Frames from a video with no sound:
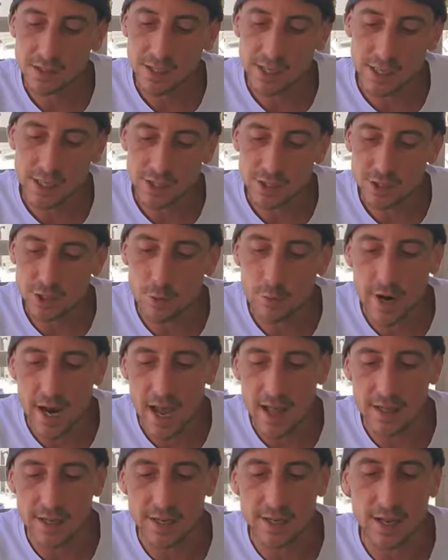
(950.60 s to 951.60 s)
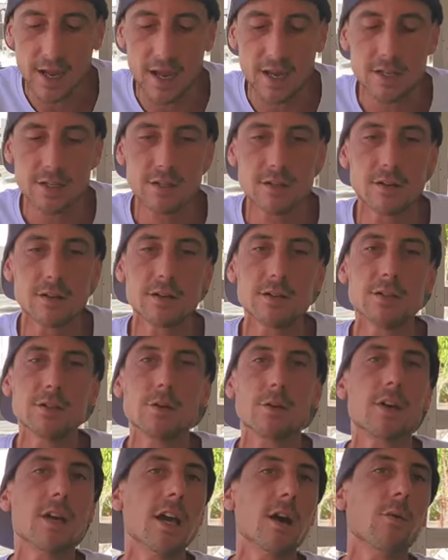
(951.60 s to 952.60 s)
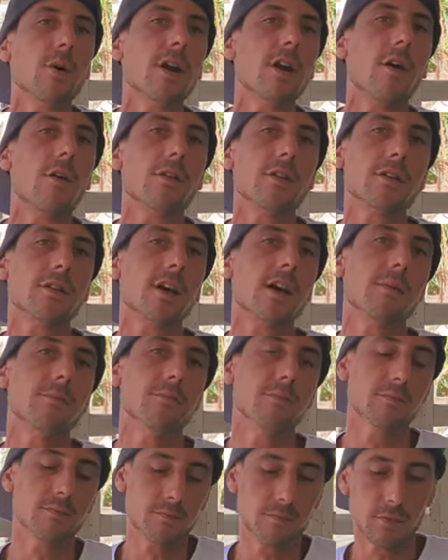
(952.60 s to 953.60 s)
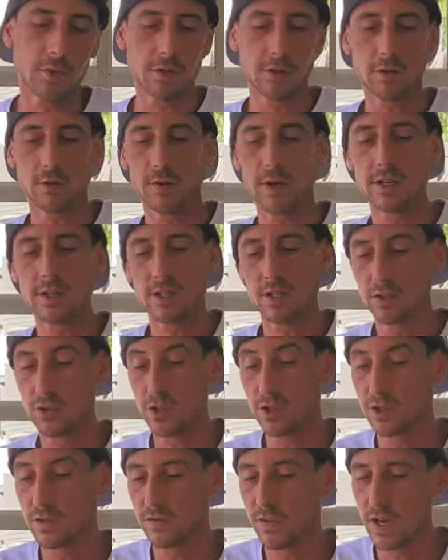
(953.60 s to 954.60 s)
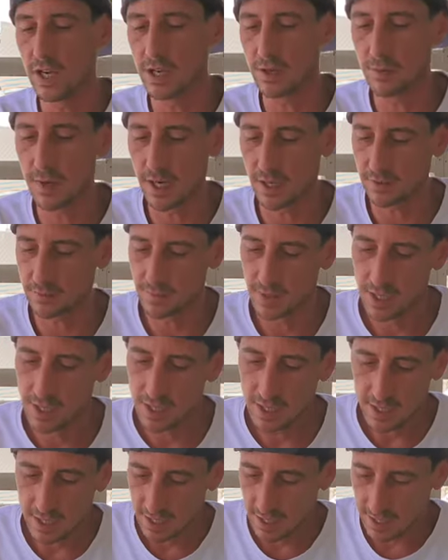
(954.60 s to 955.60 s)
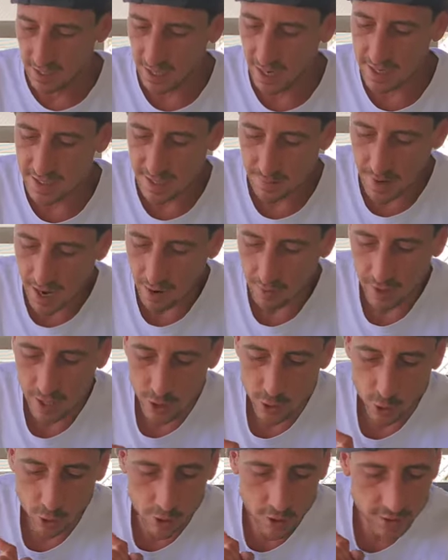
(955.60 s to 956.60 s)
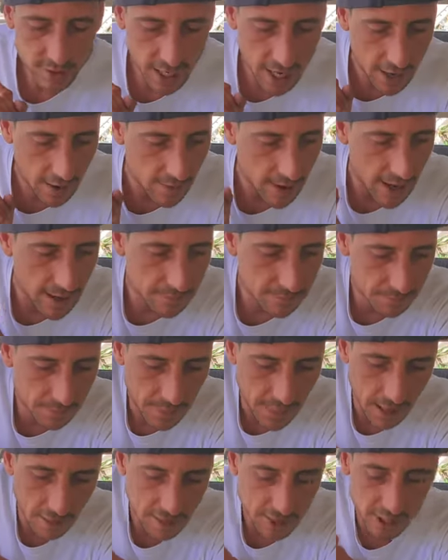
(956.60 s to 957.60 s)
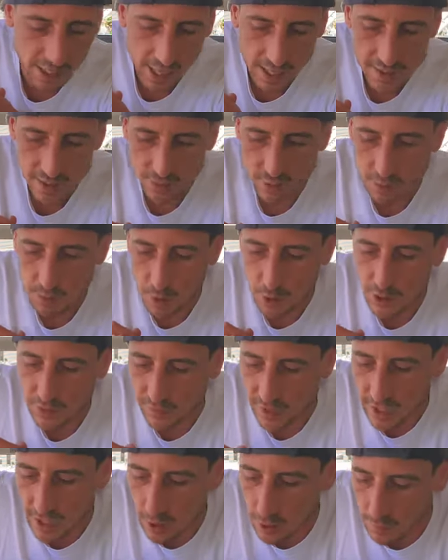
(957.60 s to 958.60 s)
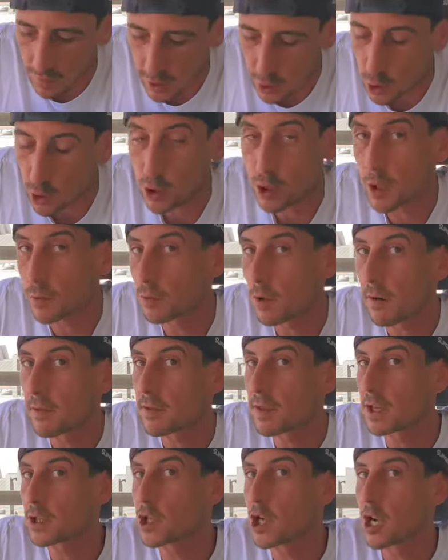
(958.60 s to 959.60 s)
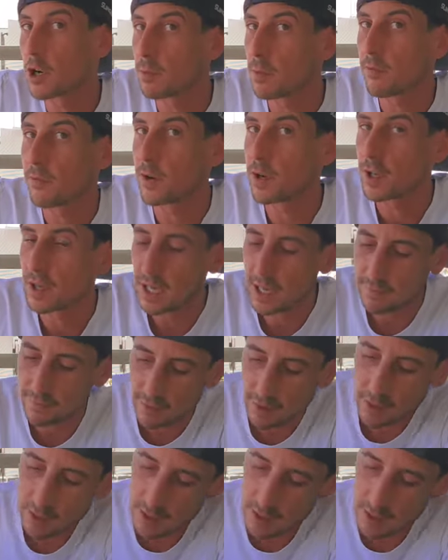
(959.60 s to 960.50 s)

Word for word: it's the reality, guys. You can't win all the time. Otherwise, it's just fake, man. Guys, I'm out. Enjoy your Saturday. I'll see you guys in tomorrow's video. Make sure you subscribe to the channel before you leave.